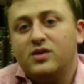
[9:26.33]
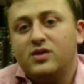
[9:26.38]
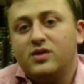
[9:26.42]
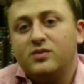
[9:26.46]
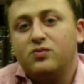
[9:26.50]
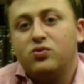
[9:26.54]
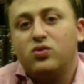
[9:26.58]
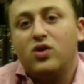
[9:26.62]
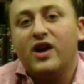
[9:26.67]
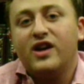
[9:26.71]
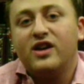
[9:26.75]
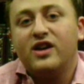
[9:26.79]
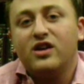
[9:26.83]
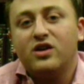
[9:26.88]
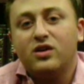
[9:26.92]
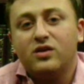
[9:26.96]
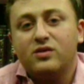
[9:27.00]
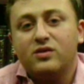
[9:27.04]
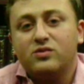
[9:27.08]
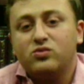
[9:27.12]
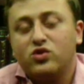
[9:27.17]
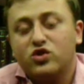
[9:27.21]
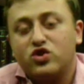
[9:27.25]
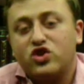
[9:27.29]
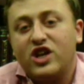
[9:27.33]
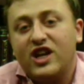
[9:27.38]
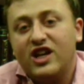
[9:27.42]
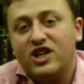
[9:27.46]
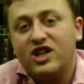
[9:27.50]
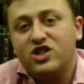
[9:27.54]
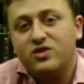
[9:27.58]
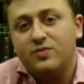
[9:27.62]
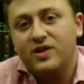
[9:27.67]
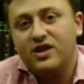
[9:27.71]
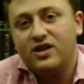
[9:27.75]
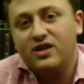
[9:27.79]
prayer will change
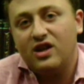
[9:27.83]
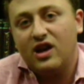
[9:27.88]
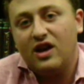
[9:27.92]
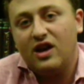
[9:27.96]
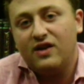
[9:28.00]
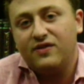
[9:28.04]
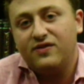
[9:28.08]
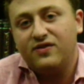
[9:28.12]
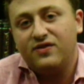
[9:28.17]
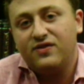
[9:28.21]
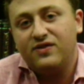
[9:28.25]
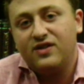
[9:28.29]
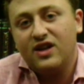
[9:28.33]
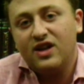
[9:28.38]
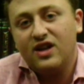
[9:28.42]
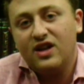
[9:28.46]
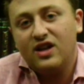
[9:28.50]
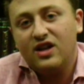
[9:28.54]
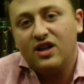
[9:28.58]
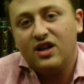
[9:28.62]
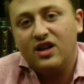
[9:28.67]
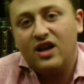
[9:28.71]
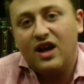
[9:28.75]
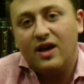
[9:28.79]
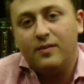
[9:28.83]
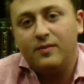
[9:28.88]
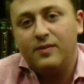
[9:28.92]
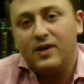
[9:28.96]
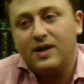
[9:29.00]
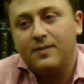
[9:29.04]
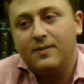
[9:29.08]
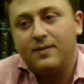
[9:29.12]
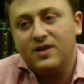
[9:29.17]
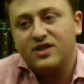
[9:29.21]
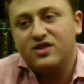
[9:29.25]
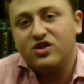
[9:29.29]
me enough and make
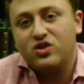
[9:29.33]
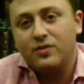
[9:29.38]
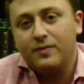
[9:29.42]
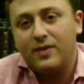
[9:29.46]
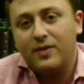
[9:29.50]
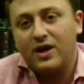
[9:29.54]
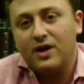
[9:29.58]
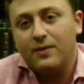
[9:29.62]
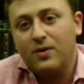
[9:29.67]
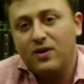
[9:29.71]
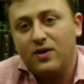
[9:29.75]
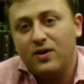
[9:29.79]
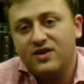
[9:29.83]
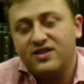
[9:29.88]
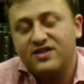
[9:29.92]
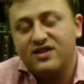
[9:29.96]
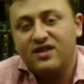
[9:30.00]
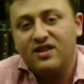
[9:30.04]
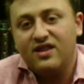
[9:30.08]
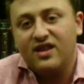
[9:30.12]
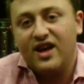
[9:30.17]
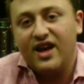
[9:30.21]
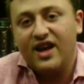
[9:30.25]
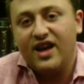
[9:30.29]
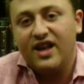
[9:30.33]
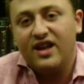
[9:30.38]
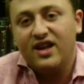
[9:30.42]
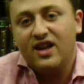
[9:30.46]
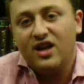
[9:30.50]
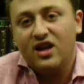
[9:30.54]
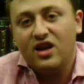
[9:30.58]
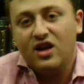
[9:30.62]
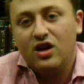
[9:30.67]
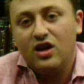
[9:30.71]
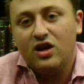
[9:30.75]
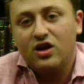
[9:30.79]
me such a better person that
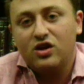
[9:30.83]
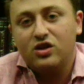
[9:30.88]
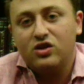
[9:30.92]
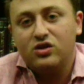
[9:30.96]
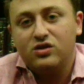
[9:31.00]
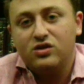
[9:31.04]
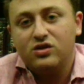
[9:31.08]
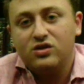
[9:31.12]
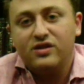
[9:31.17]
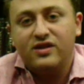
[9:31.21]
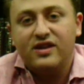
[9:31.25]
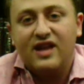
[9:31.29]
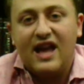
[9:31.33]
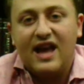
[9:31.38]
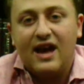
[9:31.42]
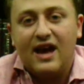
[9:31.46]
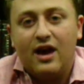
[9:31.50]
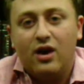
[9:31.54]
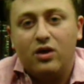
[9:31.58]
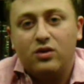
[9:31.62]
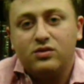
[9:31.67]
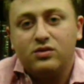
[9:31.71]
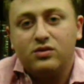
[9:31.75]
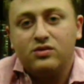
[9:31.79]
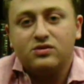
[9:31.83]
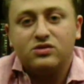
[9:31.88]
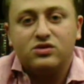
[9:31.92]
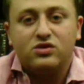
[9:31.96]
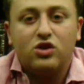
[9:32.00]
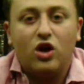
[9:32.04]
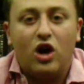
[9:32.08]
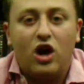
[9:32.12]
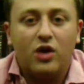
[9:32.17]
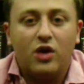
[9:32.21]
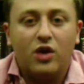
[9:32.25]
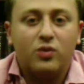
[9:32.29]
now
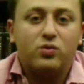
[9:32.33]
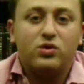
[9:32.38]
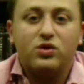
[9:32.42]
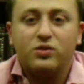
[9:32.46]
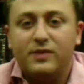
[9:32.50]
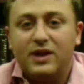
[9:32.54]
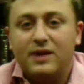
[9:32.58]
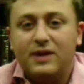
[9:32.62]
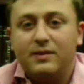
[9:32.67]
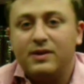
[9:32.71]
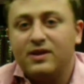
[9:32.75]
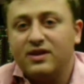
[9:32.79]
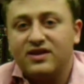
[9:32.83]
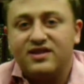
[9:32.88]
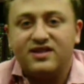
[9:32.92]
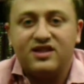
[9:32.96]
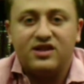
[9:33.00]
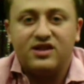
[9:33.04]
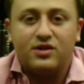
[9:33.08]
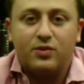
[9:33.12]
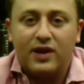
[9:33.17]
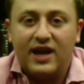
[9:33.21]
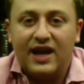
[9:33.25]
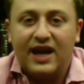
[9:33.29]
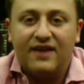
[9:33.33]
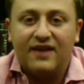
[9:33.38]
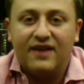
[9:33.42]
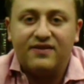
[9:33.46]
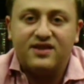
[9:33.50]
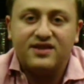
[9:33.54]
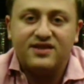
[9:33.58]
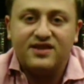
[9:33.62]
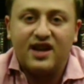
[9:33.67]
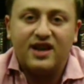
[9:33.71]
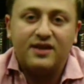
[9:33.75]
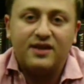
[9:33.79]
God will maybe listen to what I have to
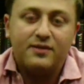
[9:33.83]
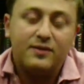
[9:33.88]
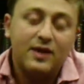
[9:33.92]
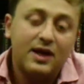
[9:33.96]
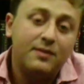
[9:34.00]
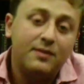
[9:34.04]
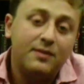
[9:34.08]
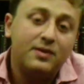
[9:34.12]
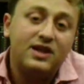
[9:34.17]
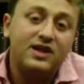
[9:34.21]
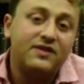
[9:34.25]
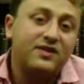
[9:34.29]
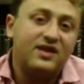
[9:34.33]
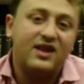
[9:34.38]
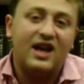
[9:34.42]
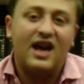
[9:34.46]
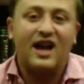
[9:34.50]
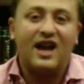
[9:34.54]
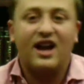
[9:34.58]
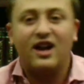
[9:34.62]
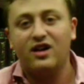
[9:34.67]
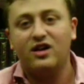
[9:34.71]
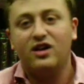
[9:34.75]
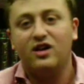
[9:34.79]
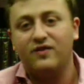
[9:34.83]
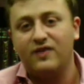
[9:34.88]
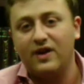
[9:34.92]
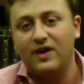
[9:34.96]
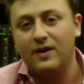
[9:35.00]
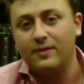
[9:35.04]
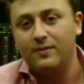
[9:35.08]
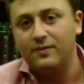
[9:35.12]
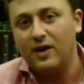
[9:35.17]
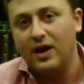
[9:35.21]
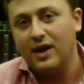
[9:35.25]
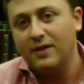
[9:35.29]
say. Maybe even that. I don't know if
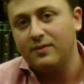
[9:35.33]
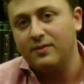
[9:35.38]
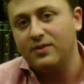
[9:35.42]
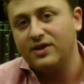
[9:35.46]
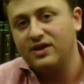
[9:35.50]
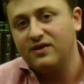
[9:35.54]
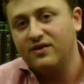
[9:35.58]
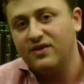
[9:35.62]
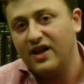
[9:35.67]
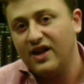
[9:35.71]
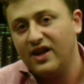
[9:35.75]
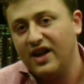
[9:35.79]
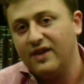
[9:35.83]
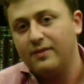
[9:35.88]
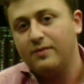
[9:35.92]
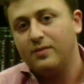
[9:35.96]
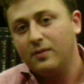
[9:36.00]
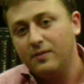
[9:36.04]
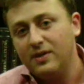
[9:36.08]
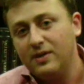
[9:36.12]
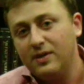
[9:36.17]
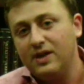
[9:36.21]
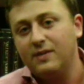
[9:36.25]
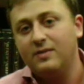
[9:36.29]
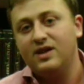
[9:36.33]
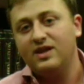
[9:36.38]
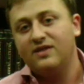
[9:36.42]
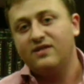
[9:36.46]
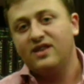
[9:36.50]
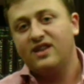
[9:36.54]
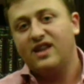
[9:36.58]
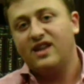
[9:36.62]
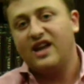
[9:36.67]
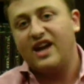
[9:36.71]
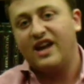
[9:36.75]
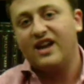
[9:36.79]
I believe that, but maybe even
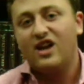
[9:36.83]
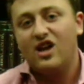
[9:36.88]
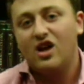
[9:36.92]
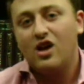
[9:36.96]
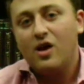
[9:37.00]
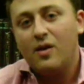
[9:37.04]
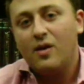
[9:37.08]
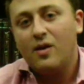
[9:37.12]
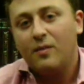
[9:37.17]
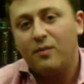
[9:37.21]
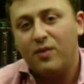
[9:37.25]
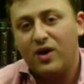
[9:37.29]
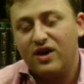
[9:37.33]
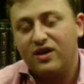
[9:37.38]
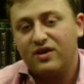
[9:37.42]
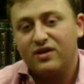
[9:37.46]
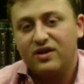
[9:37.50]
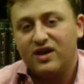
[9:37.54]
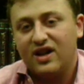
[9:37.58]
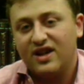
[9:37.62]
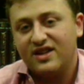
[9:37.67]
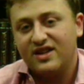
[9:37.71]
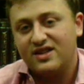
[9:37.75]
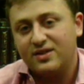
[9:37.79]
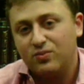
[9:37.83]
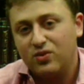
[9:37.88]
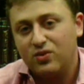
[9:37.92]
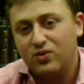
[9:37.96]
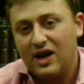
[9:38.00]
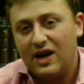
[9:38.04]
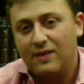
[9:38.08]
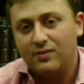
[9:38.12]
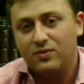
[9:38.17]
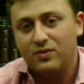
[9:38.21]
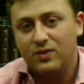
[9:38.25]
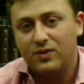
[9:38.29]
that. But it's a
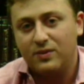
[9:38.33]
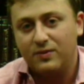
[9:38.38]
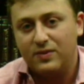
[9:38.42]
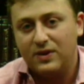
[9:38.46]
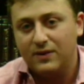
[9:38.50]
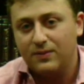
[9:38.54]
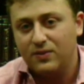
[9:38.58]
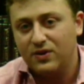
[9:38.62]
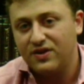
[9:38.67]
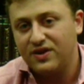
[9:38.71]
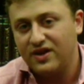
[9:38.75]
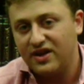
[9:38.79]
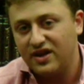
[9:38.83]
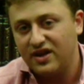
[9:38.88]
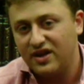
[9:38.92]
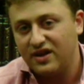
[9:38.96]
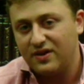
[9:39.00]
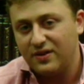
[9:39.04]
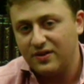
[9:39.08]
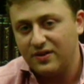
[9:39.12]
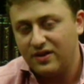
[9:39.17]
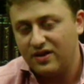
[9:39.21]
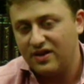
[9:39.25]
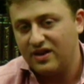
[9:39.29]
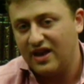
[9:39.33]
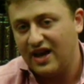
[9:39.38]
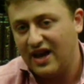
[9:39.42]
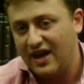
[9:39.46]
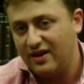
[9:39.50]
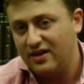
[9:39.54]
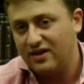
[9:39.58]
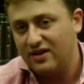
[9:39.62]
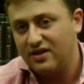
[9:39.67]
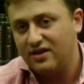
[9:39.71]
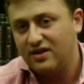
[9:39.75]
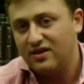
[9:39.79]
problem when people think that
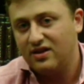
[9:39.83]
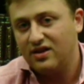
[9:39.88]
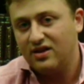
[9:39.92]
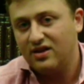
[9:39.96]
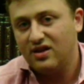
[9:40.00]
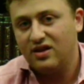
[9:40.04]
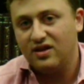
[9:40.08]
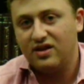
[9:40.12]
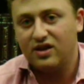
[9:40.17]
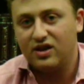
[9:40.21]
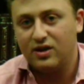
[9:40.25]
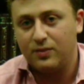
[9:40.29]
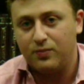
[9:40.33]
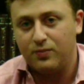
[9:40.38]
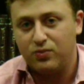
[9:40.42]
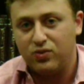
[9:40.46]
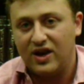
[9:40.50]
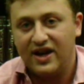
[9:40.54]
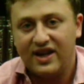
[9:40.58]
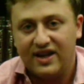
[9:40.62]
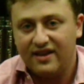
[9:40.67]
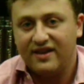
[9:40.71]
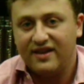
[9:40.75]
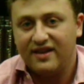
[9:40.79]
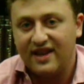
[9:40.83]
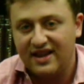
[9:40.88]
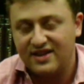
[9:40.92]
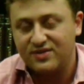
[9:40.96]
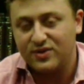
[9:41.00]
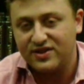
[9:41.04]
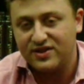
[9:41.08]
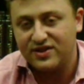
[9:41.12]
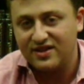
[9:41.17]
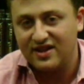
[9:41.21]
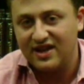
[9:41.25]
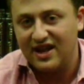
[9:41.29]
they're going to pray and then that's
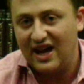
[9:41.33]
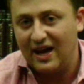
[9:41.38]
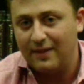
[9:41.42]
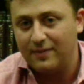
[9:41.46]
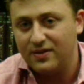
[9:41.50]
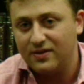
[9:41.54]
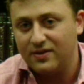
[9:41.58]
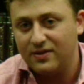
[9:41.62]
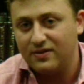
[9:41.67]
what's going to happen.